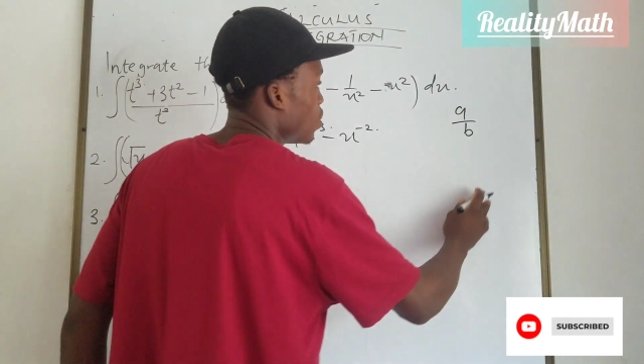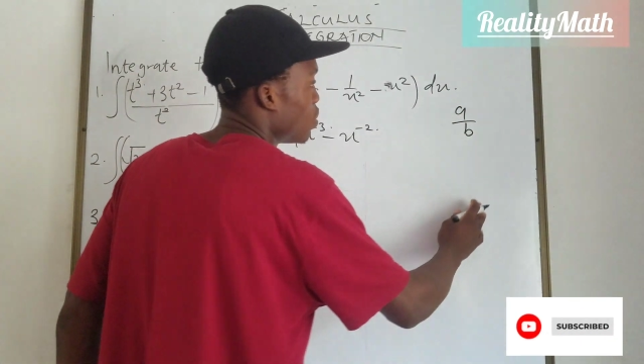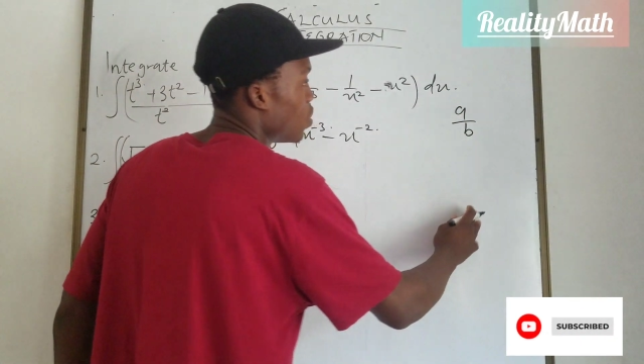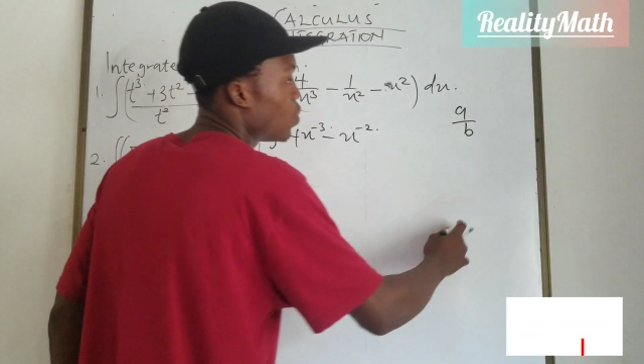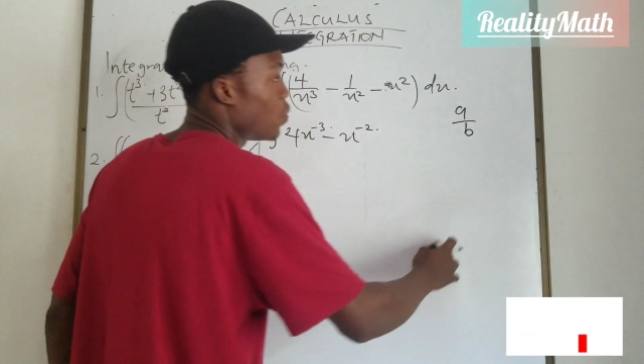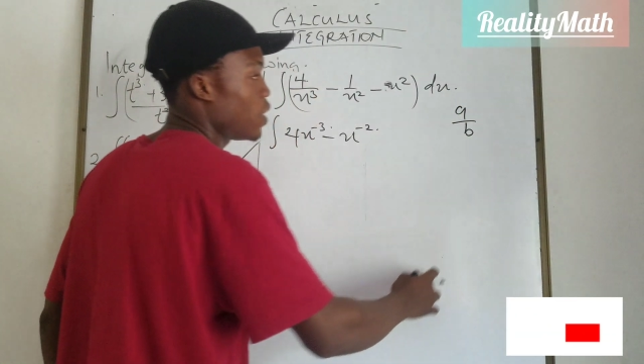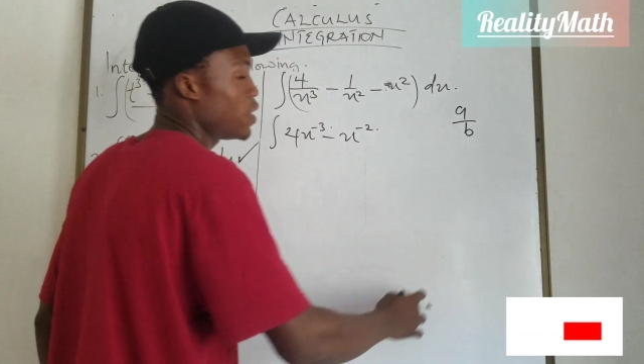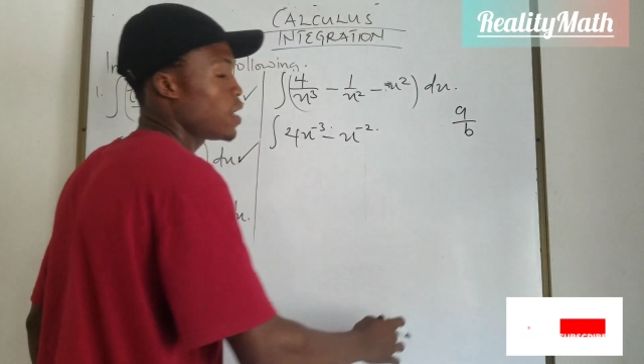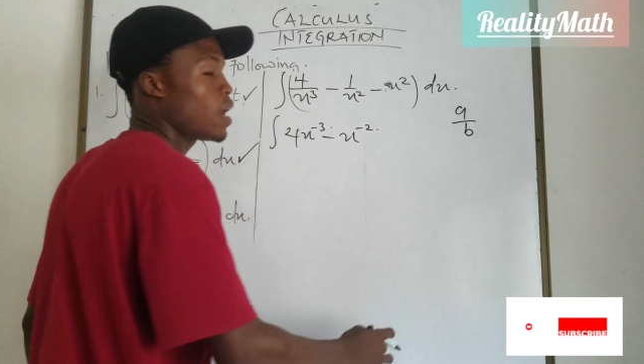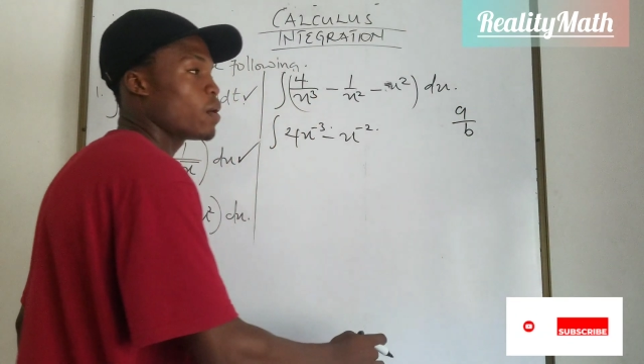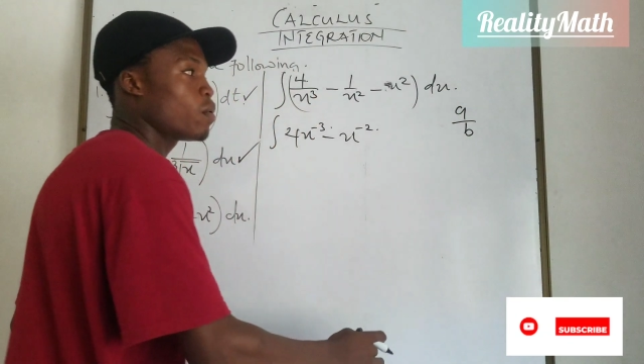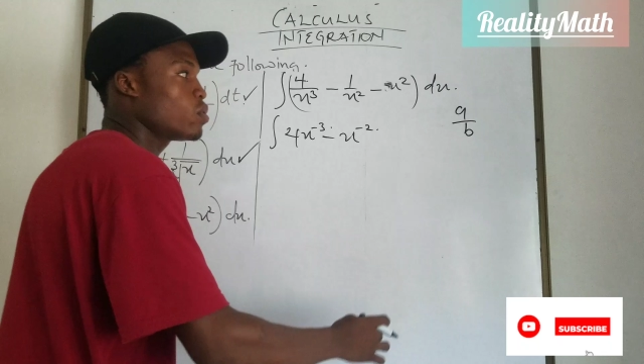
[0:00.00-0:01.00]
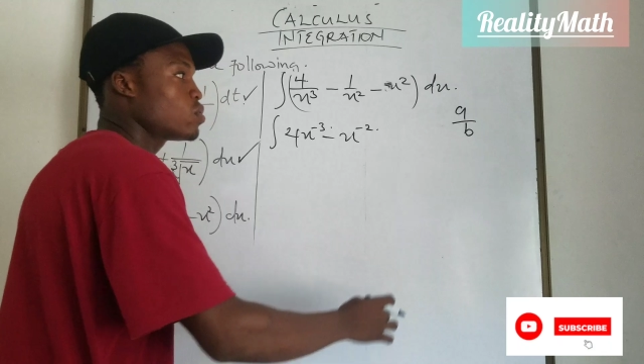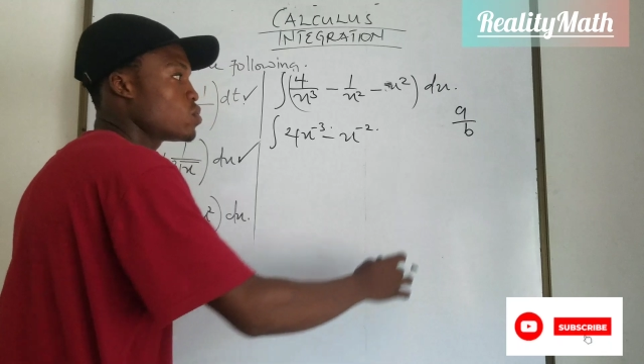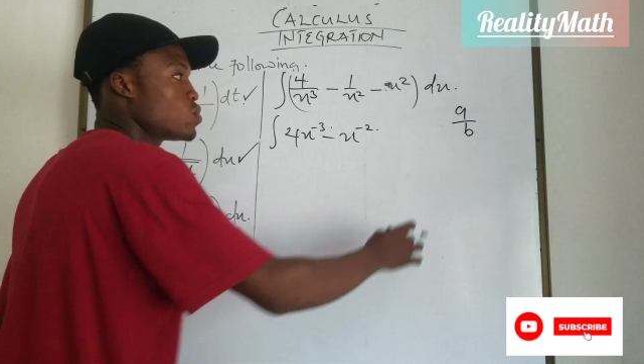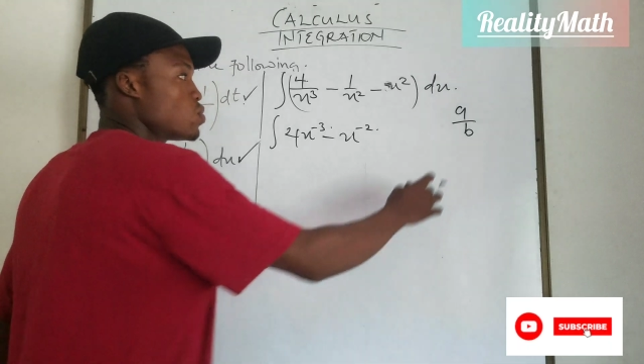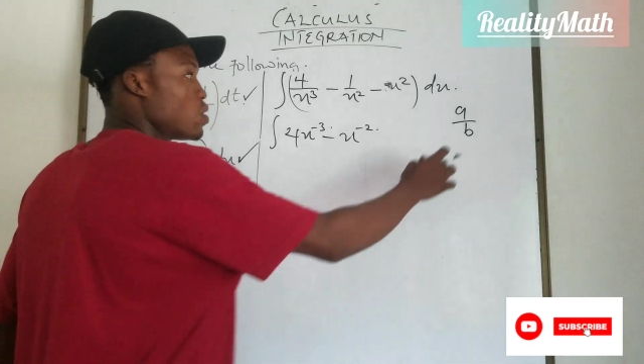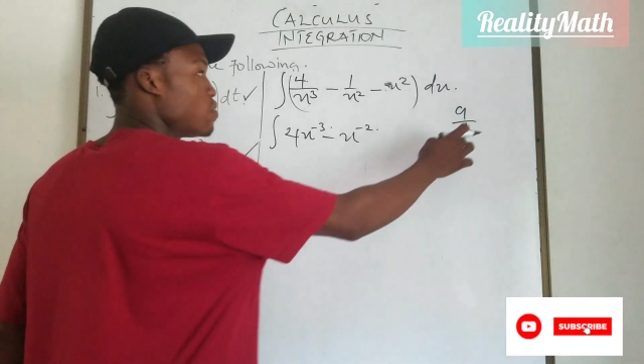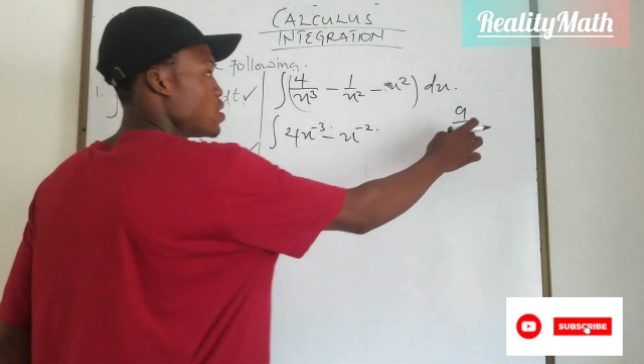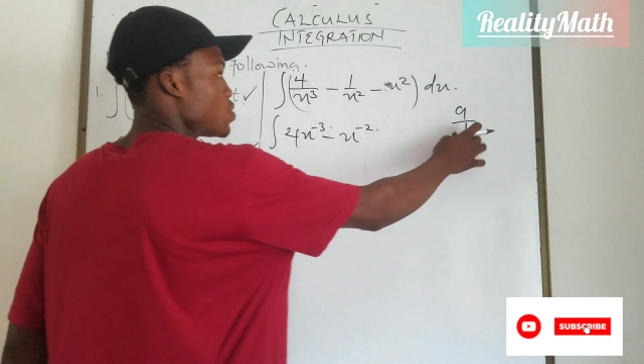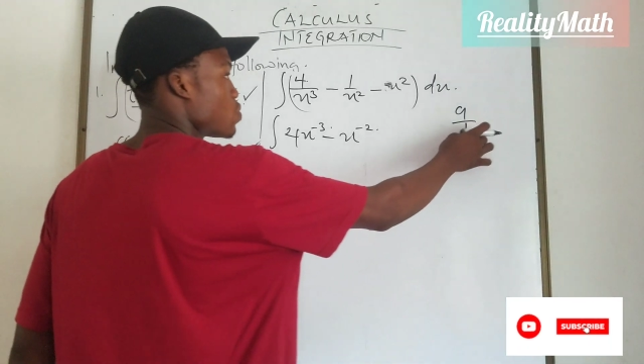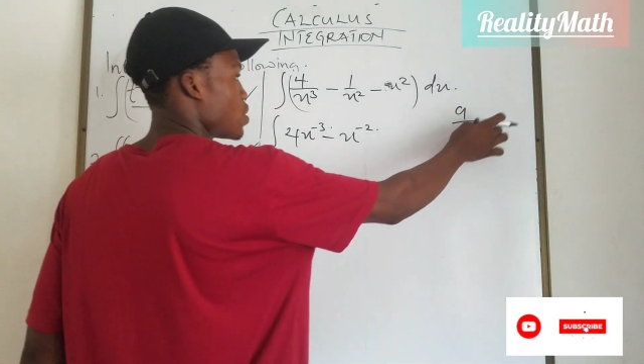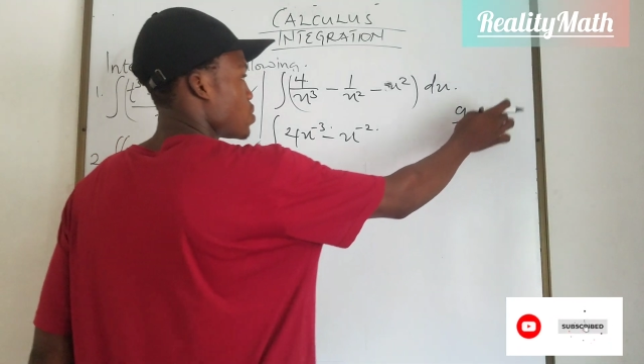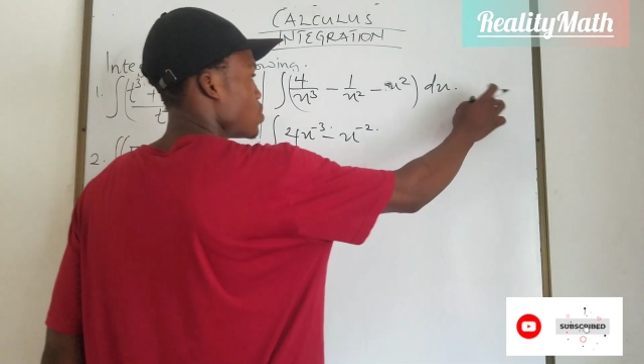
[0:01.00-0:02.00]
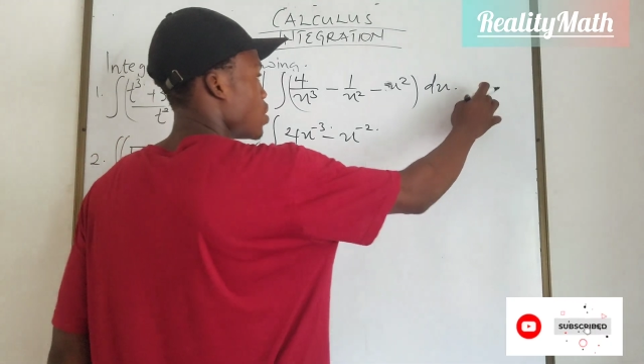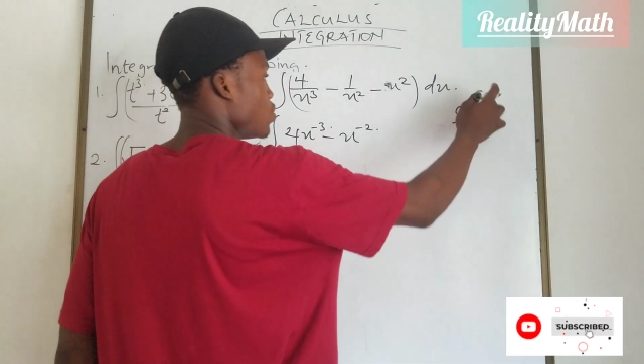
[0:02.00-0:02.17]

when I want to shift this one to the